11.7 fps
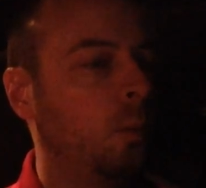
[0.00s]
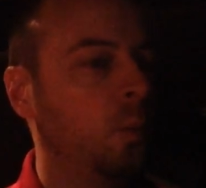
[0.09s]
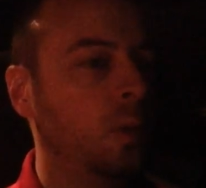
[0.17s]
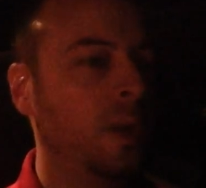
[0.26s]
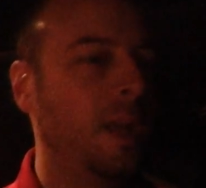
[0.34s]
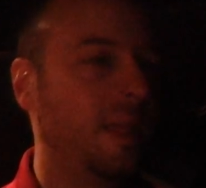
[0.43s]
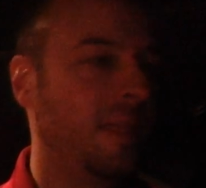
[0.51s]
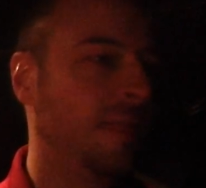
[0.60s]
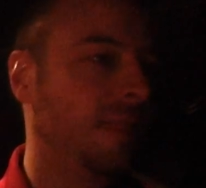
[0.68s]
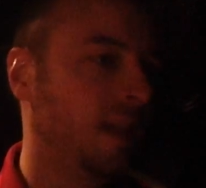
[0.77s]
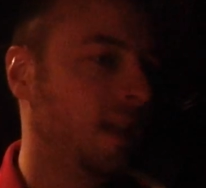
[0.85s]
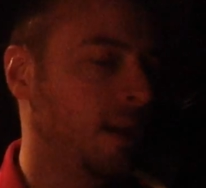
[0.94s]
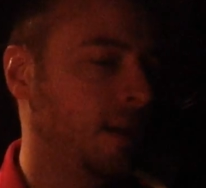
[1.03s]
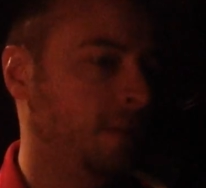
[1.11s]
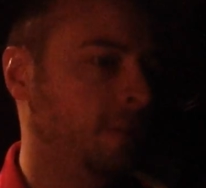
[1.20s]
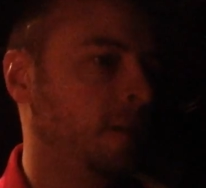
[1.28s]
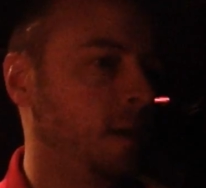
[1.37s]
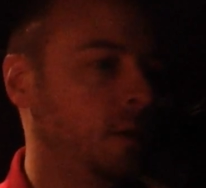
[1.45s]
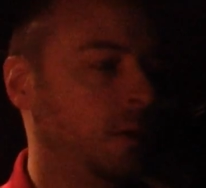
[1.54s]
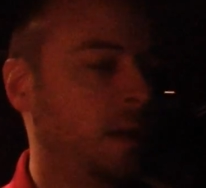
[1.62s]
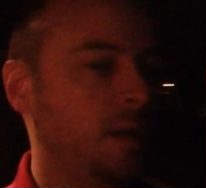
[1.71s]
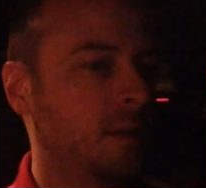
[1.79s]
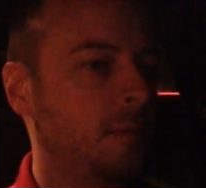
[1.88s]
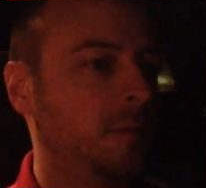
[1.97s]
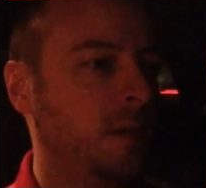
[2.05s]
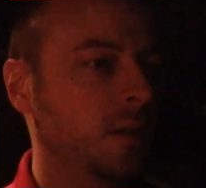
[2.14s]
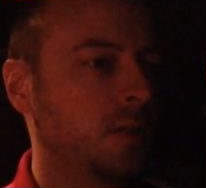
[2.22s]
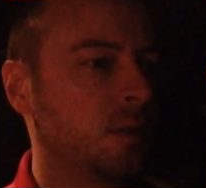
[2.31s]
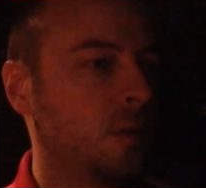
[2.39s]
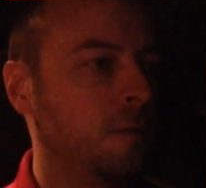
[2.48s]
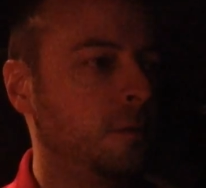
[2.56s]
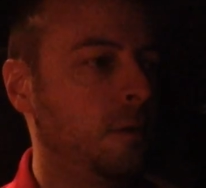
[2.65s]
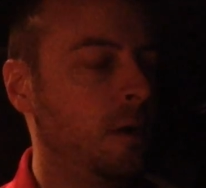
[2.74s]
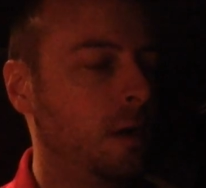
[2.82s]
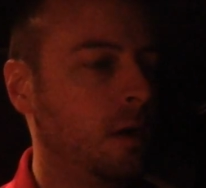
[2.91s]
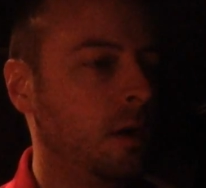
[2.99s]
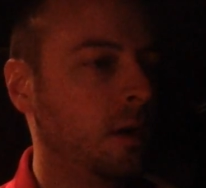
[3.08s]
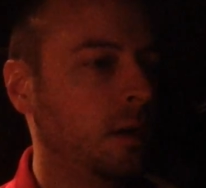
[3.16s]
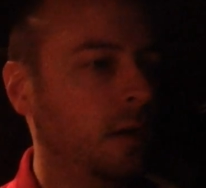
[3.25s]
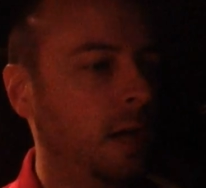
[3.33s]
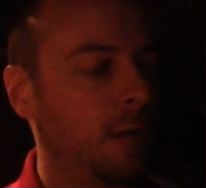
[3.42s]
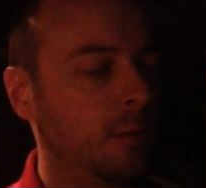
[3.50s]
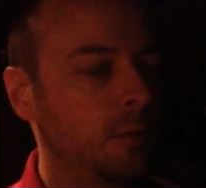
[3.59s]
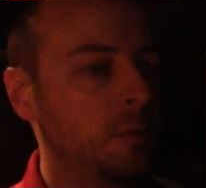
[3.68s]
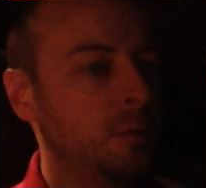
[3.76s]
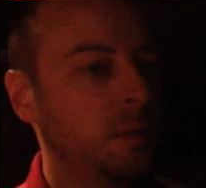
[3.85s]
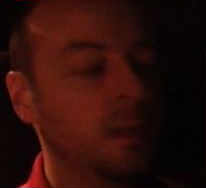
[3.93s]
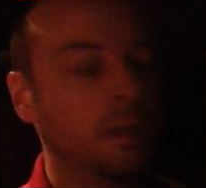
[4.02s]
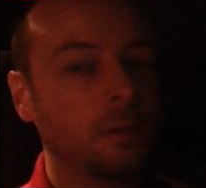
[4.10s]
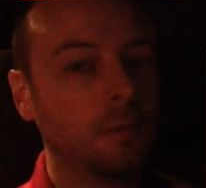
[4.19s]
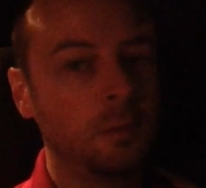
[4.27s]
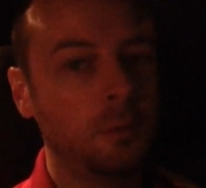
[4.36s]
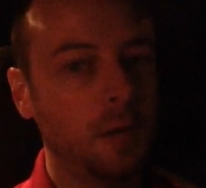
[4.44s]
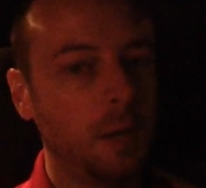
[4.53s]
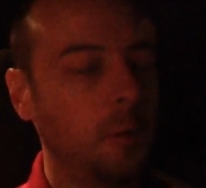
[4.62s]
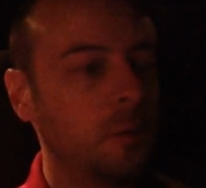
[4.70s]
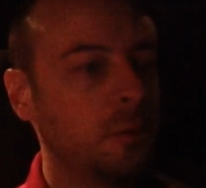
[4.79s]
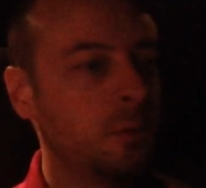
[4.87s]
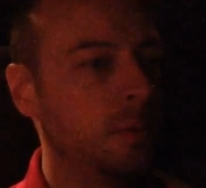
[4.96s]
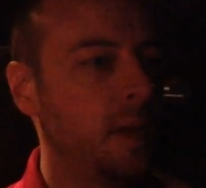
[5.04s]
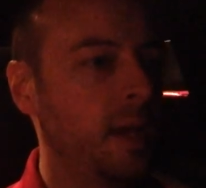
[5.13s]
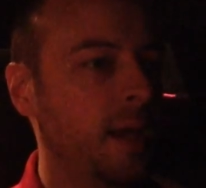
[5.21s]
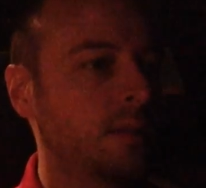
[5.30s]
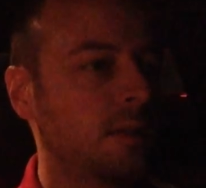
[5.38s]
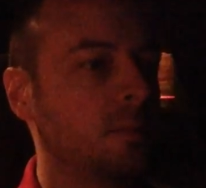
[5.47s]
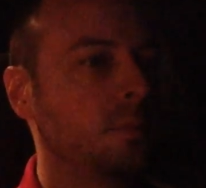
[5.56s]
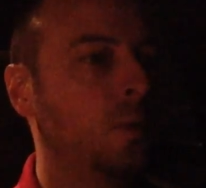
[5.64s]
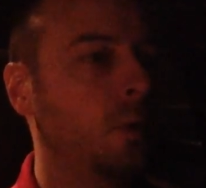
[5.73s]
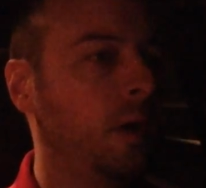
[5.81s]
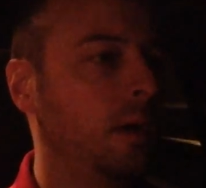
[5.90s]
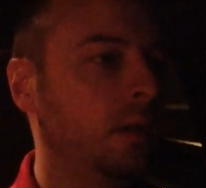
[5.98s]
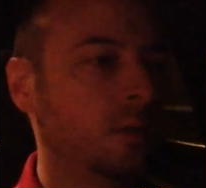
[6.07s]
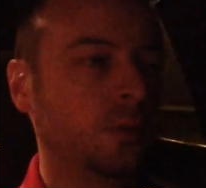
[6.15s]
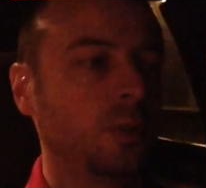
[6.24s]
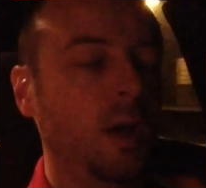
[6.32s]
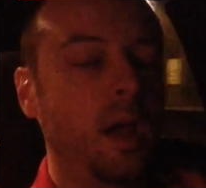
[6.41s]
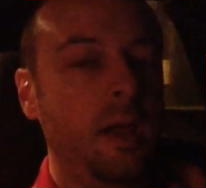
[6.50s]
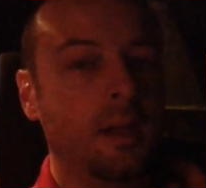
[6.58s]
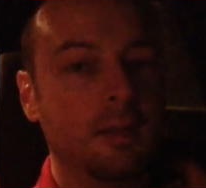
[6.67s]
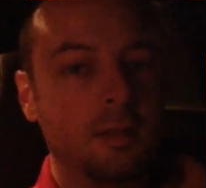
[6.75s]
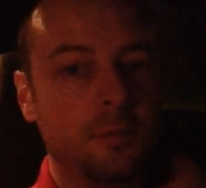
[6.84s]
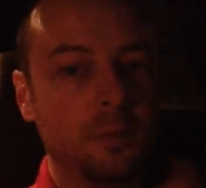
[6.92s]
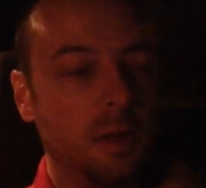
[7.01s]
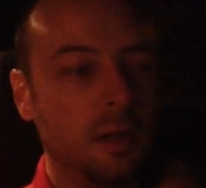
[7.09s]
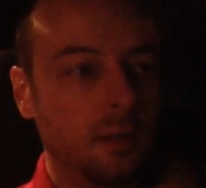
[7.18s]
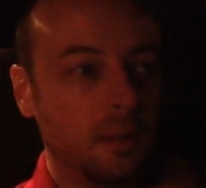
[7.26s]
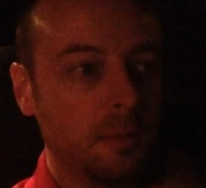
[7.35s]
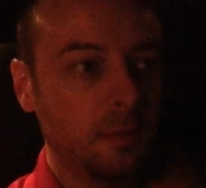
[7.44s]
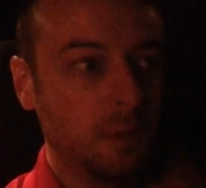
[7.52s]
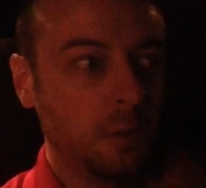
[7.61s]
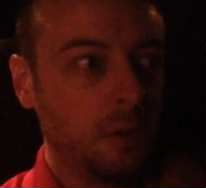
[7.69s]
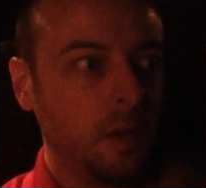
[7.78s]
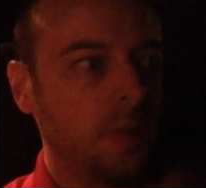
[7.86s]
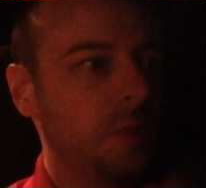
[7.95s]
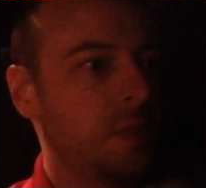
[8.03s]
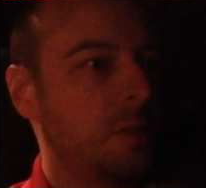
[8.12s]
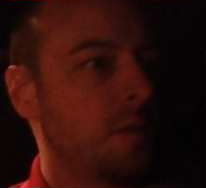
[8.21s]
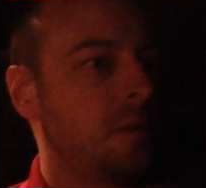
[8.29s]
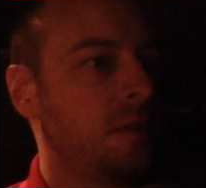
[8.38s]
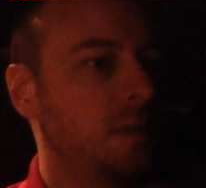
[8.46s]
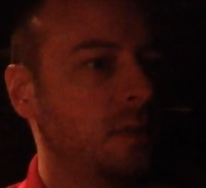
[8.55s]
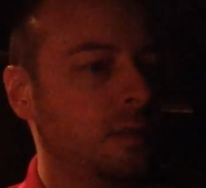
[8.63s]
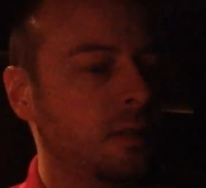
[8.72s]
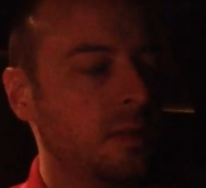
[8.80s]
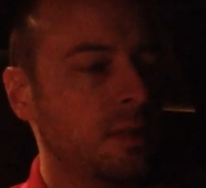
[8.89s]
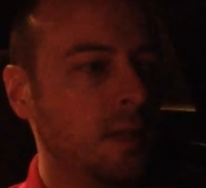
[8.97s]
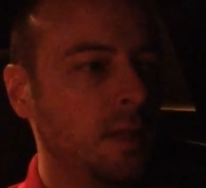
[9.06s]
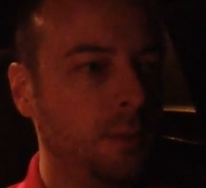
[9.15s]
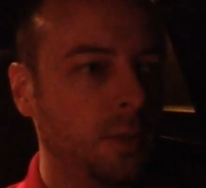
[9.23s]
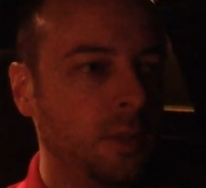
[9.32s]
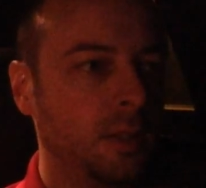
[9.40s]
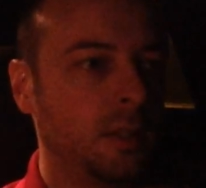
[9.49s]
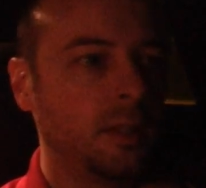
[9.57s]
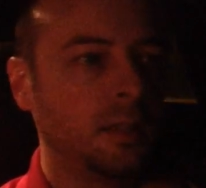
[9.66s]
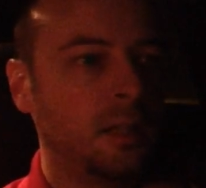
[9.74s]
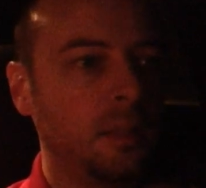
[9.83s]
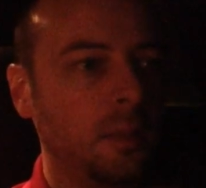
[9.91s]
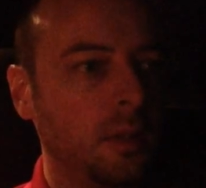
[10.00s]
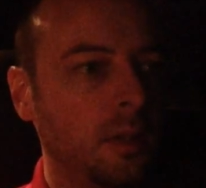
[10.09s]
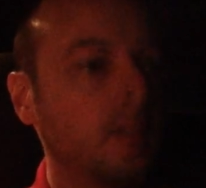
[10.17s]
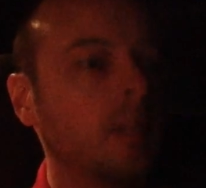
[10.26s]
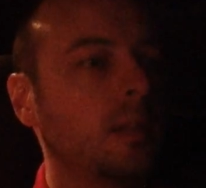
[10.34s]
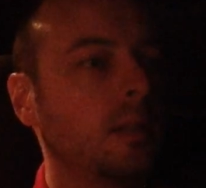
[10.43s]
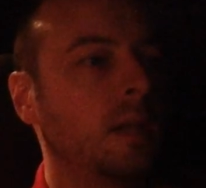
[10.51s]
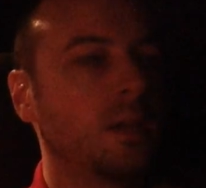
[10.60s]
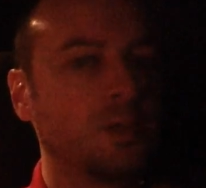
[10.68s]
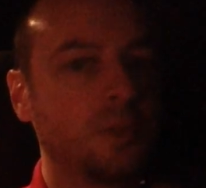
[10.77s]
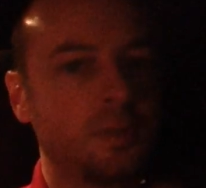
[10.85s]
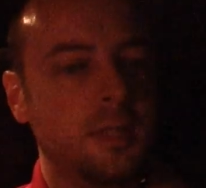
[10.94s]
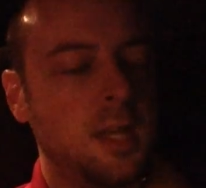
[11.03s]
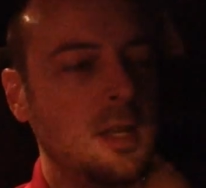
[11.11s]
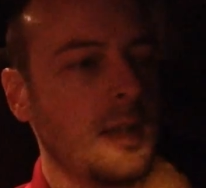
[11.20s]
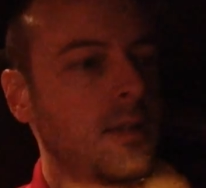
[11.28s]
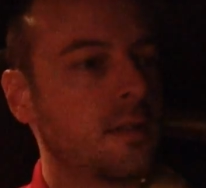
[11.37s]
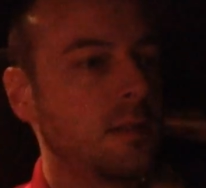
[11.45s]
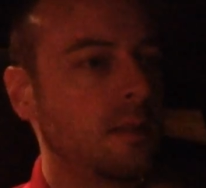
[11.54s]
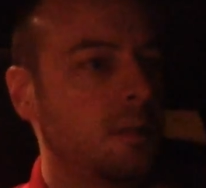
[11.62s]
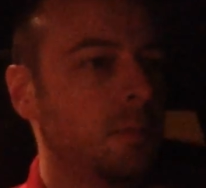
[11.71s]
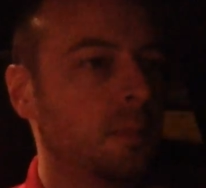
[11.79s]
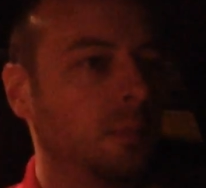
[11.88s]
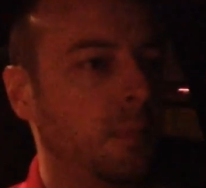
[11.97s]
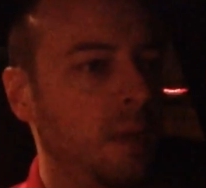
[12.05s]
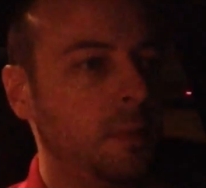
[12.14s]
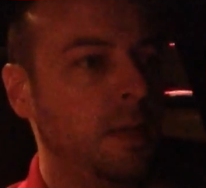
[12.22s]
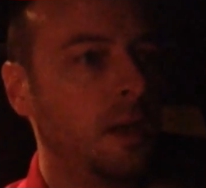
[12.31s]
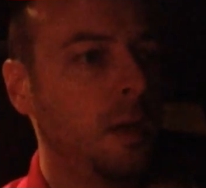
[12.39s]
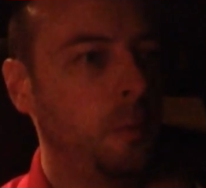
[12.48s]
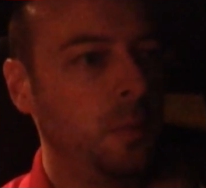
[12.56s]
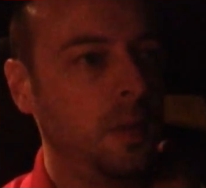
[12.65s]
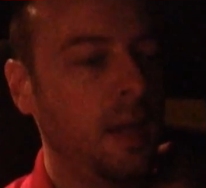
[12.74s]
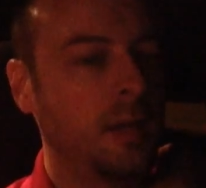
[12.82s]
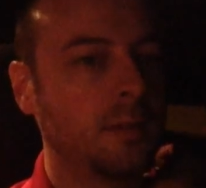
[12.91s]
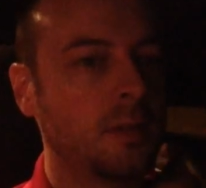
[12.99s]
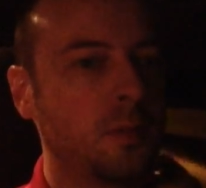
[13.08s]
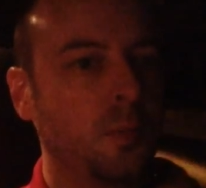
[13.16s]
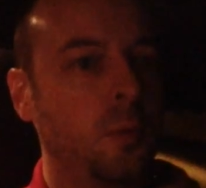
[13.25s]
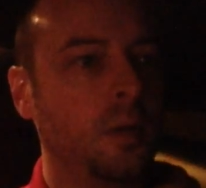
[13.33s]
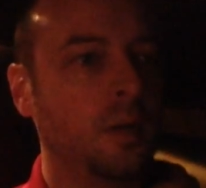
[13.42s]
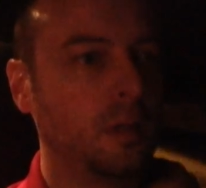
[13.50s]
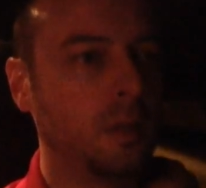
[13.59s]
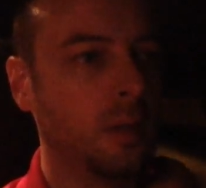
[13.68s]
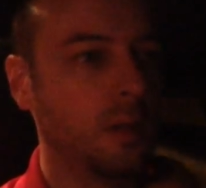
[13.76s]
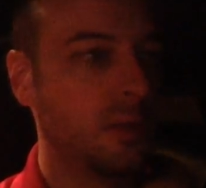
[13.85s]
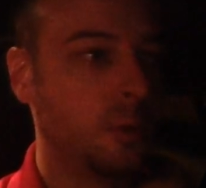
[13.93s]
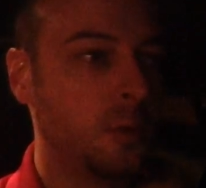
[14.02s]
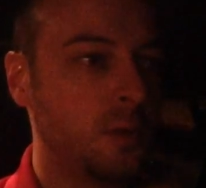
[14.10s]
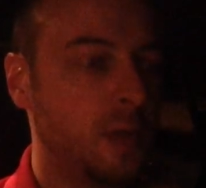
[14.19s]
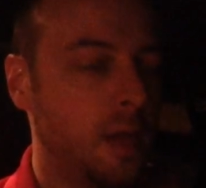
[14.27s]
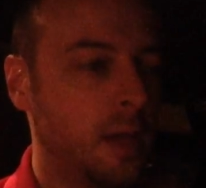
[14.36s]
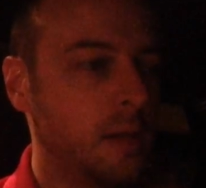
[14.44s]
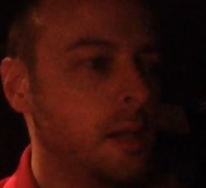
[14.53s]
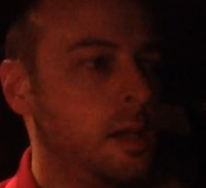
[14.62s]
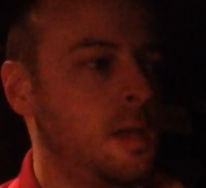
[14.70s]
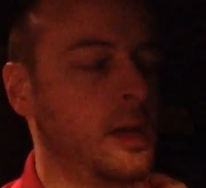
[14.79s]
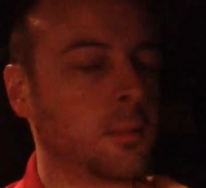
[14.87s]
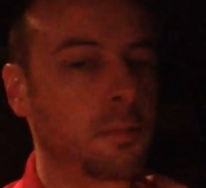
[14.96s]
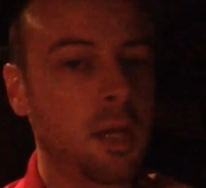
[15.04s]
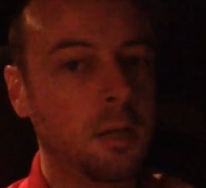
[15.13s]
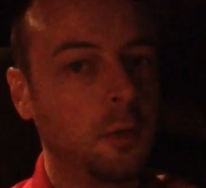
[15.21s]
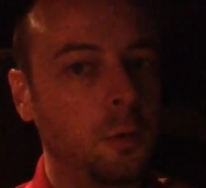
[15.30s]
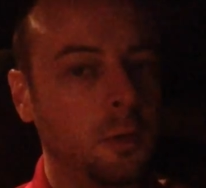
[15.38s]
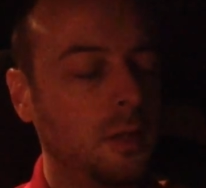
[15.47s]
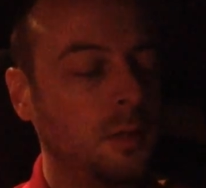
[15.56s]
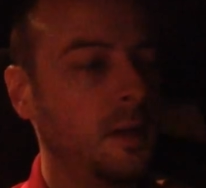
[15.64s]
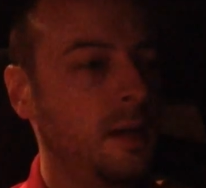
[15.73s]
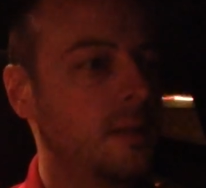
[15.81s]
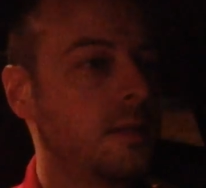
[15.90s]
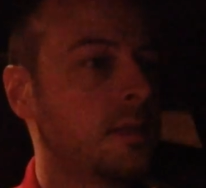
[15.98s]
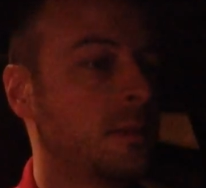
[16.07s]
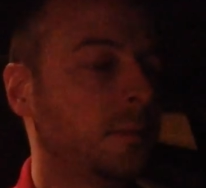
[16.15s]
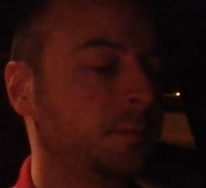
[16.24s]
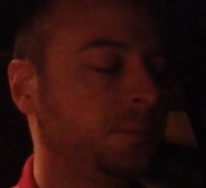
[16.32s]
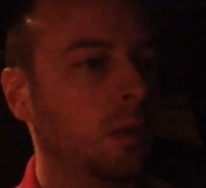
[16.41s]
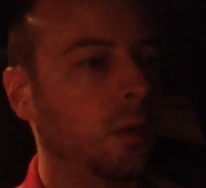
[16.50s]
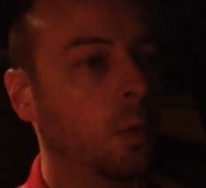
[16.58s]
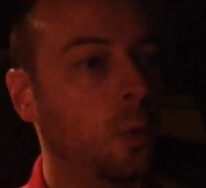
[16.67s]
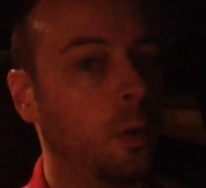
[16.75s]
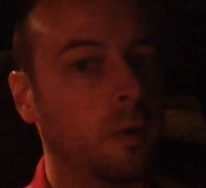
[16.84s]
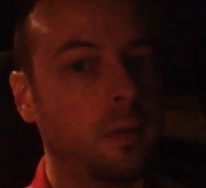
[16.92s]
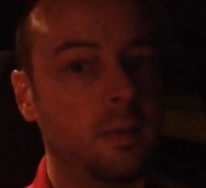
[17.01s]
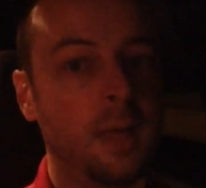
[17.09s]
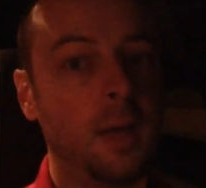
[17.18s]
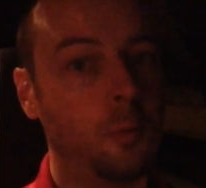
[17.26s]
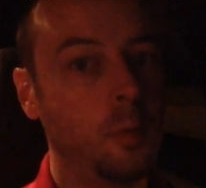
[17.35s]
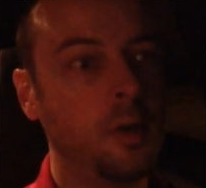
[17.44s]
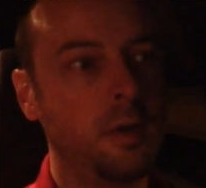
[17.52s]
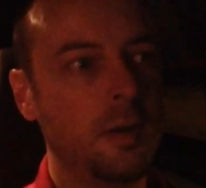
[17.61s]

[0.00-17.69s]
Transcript: What I think I've found as a fix so far, after spending a few hours with my access point, trying different configurations and disabling and enabling extra settings to maybe help the access point associate better with devices, or that one